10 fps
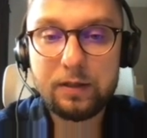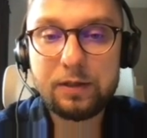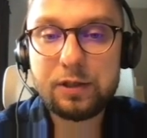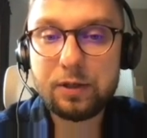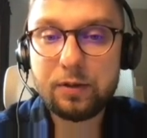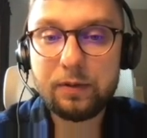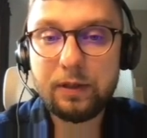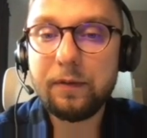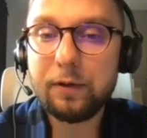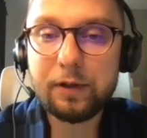So
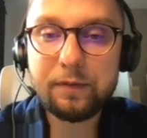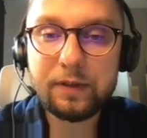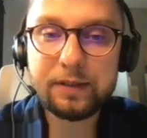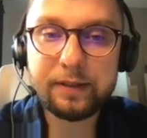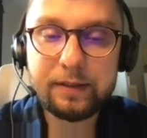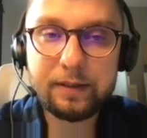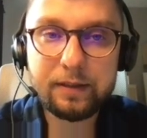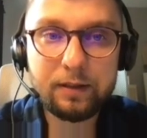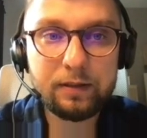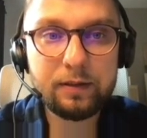if you read this
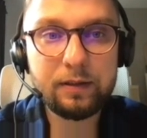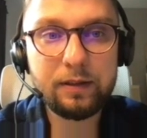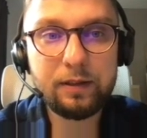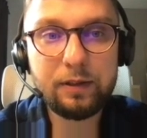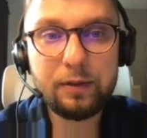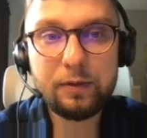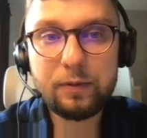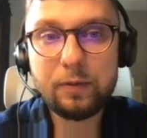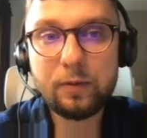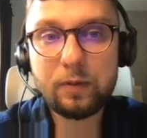article,
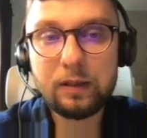you,